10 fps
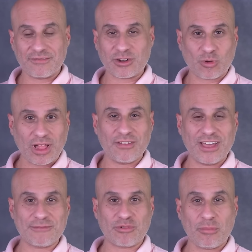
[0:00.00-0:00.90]
after
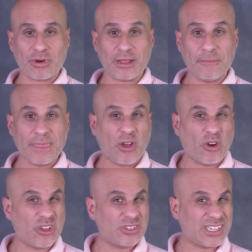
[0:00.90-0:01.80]
qualifying properly,
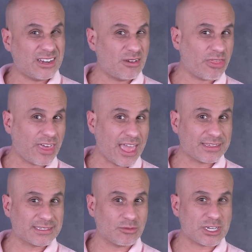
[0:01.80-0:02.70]
or you say no
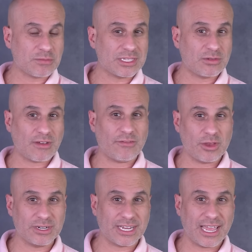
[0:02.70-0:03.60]
thanks, which means you have
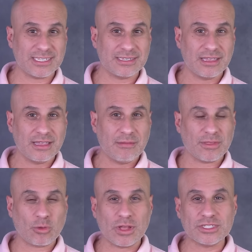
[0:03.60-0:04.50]
fewer dates
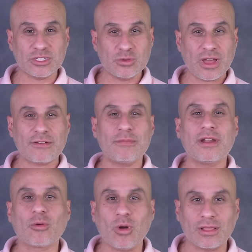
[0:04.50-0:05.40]
but the ones you do have are
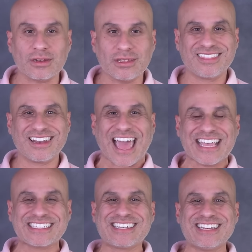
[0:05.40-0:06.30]
better quality. The
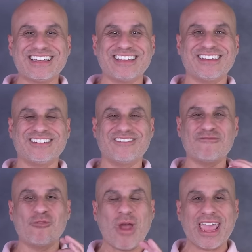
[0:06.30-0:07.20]
last
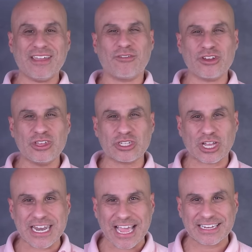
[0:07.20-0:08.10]
way for you to
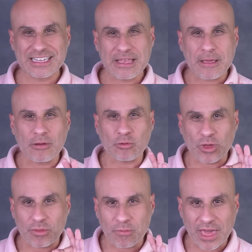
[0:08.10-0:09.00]
connect
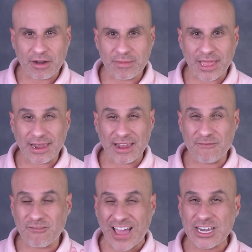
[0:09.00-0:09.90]
with better men and
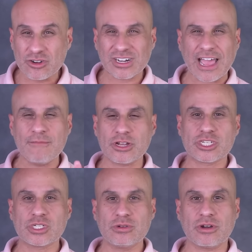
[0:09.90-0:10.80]
find your guy much
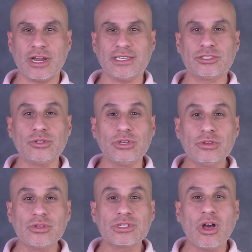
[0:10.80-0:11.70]
sooner is to
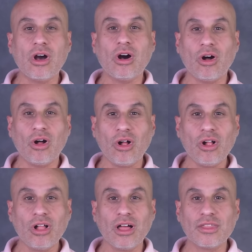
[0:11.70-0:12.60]
use all
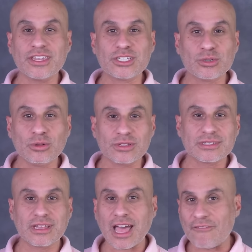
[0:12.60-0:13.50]
the
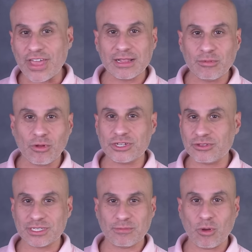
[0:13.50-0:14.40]
tools available at your
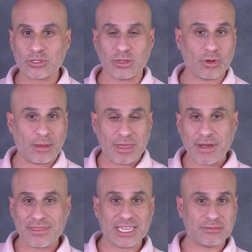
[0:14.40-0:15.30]
disposal. And what I mean
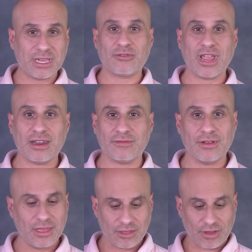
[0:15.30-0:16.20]
by that is be creative.
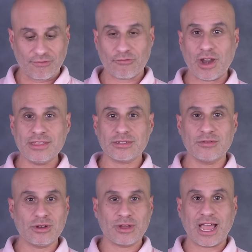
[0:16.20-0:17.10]
You have friends
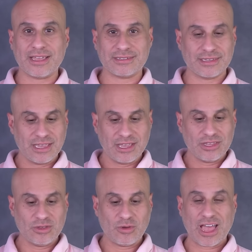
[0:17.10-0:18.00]
who know guys.
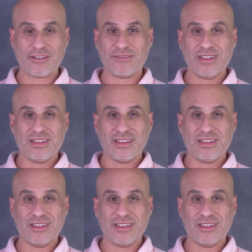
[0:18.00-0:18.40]
You have